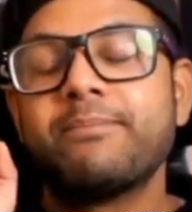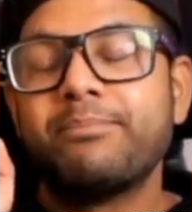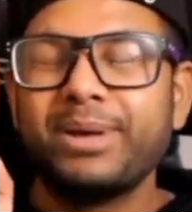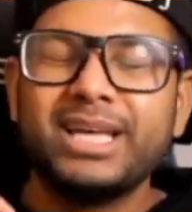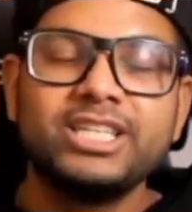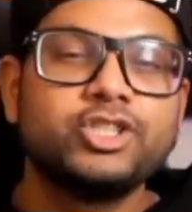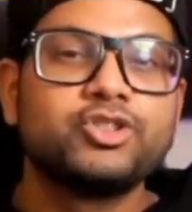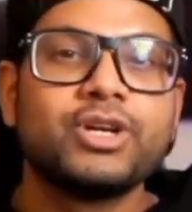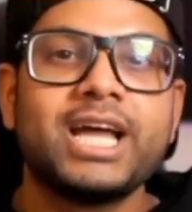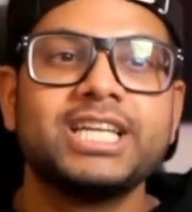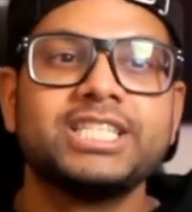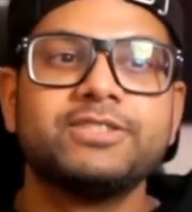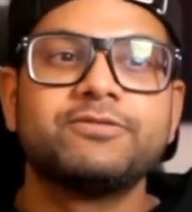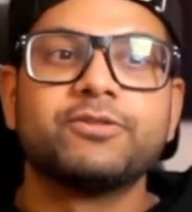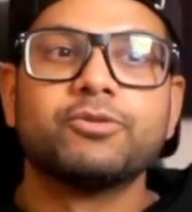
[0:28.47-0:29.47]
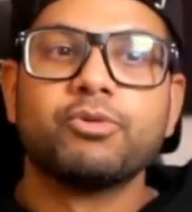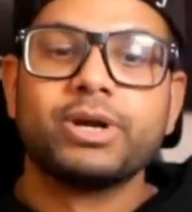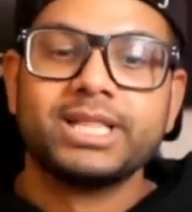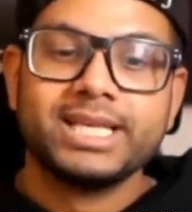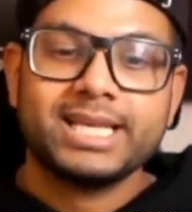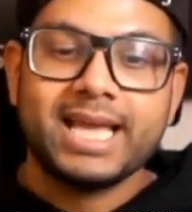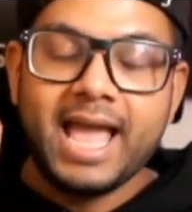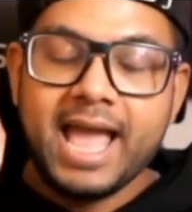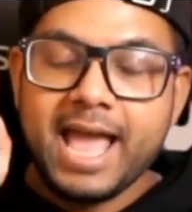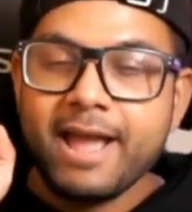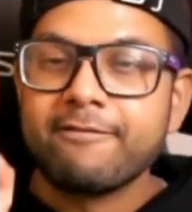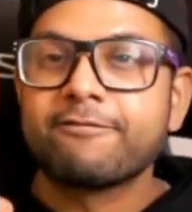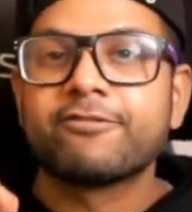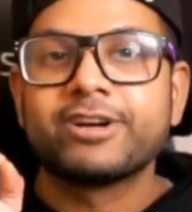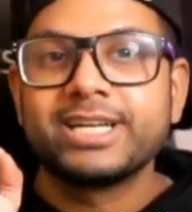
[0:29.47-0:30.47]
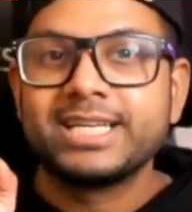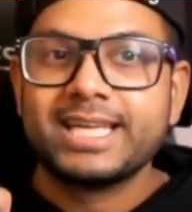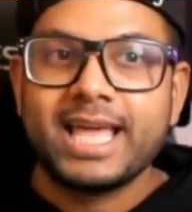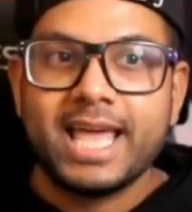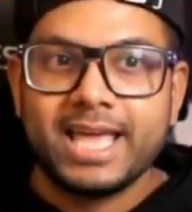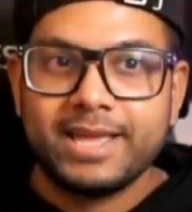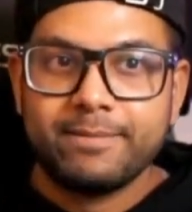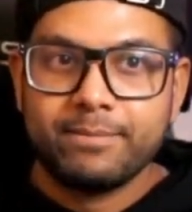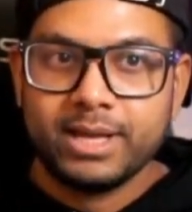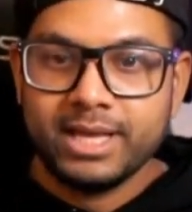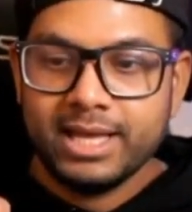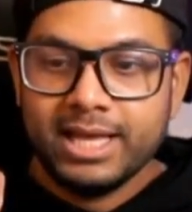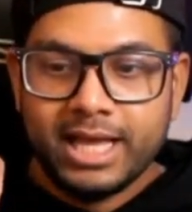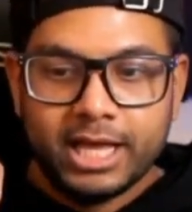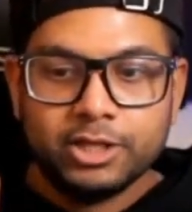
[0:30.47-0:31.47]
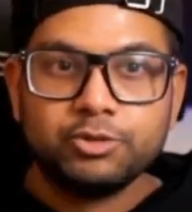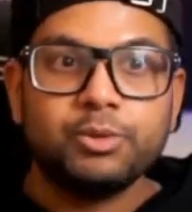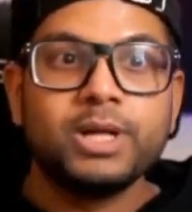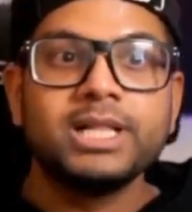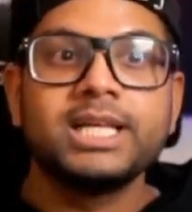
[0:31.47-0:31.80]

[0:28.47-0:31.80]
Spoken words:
best strategy for winning every game, as well